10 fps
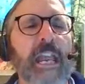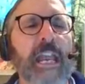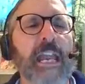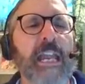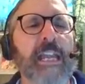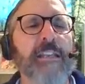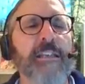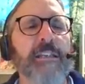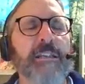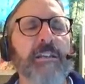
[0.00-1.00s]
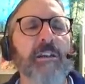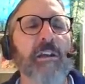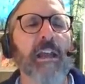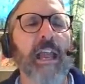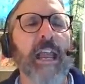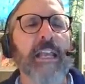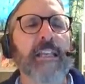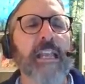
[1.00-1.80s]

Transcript: 8, 8,